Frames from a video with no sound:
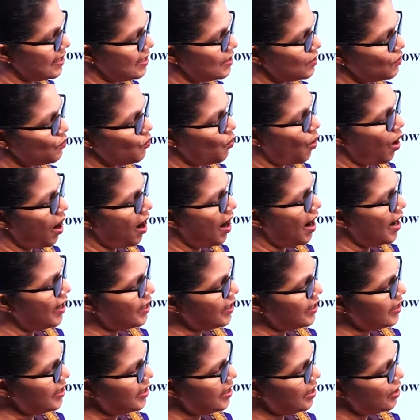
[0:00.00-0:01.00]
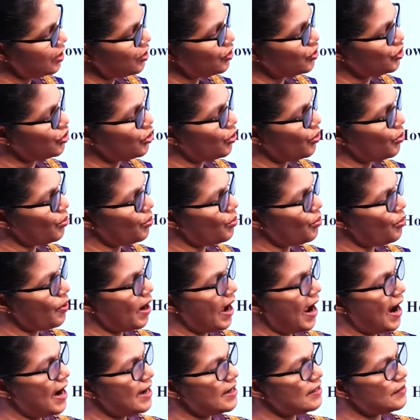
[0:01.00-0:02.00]
is 1, 2,
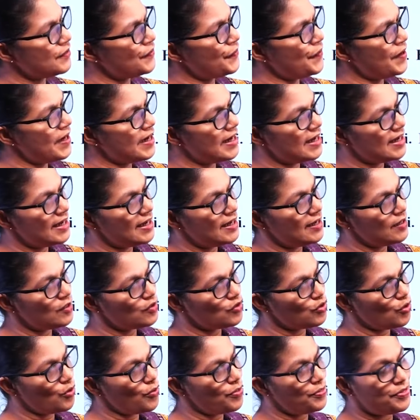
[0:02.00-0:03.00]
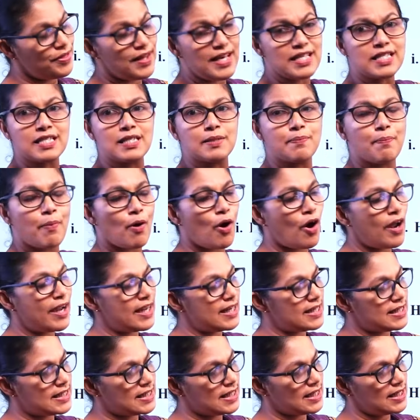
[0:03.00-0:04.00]
and 3. So this point
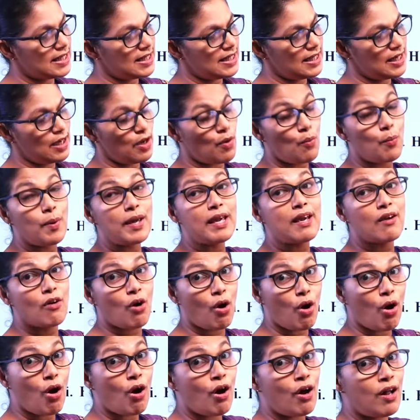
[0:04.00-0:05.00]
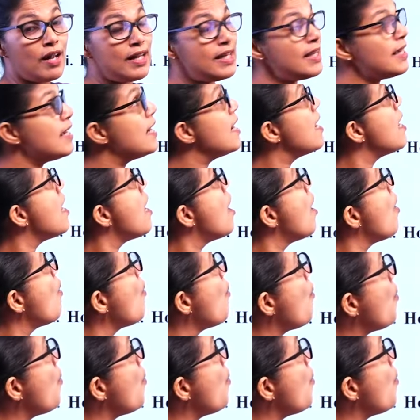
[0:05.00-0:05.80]
we call a